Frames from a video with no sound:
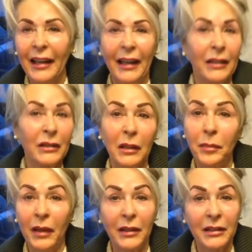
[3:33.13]
And it's so
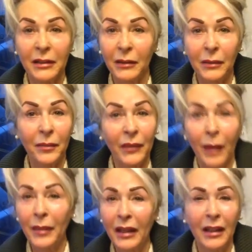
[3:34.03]
personal.
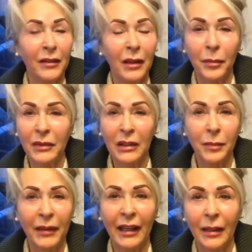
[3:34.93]
Really? I mean, it just
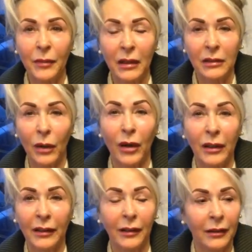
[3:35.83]
became, so